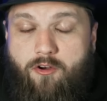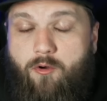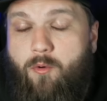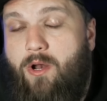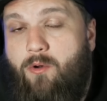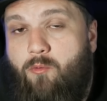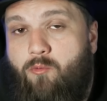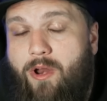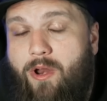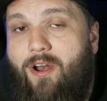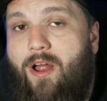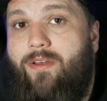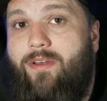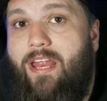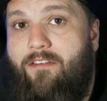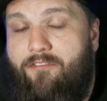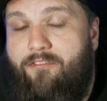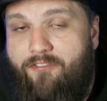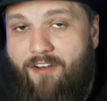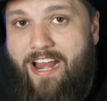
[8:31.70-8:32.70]
don't want to wait around
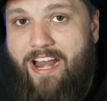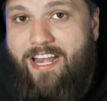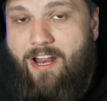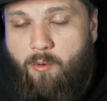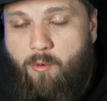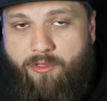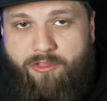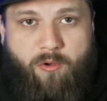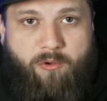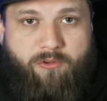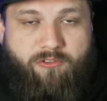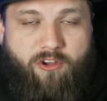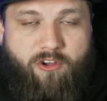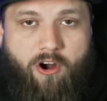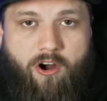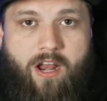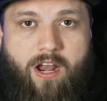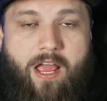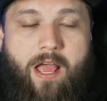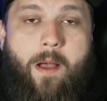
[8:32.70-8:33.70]
and find out what those
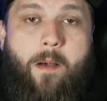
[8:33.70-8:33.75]
are.